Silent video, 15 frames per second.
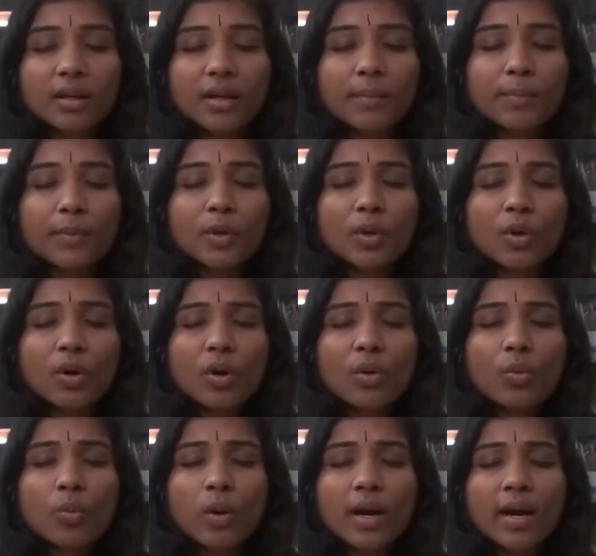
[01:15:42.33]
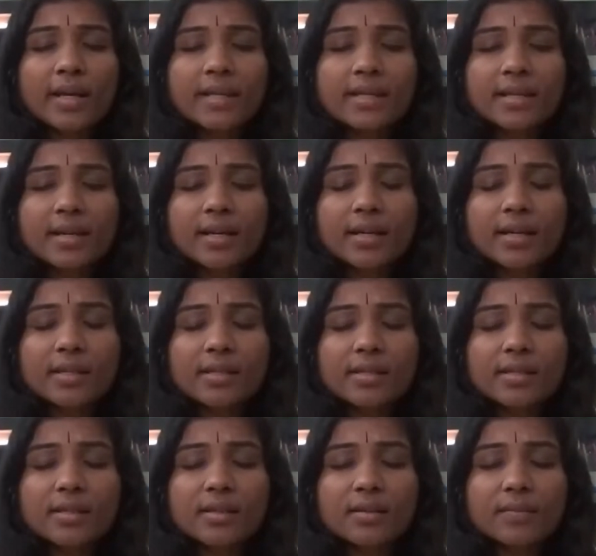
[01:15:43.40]
A pure white
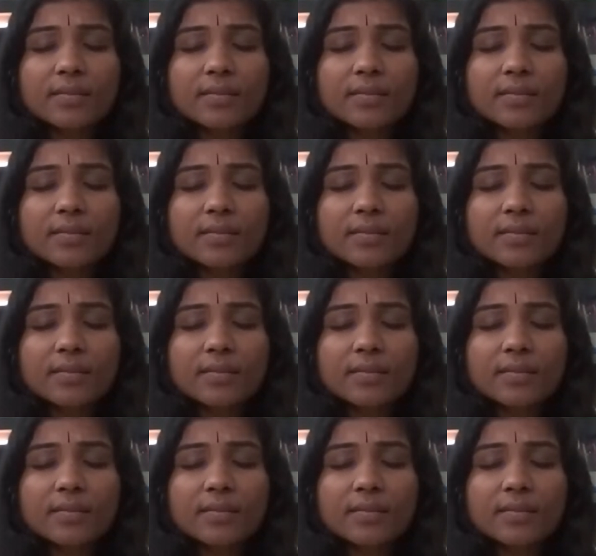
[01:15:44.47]
light